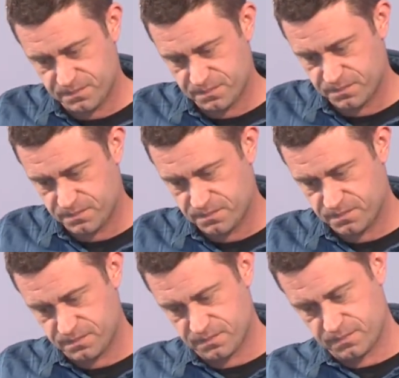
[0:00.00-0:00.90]

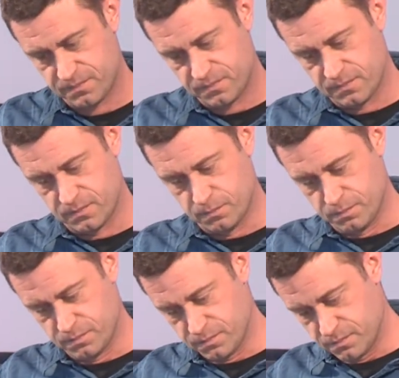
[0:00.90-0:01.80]

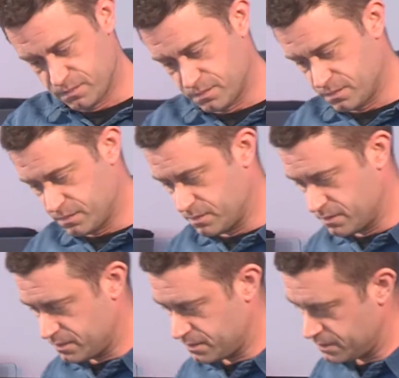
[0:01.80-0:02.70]

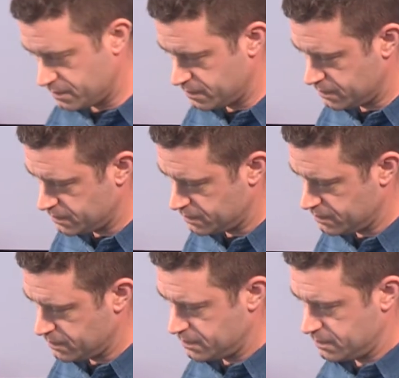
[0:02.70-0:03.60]

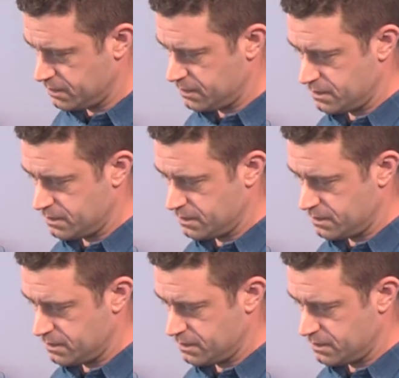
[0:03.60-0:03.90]
(no one is talking)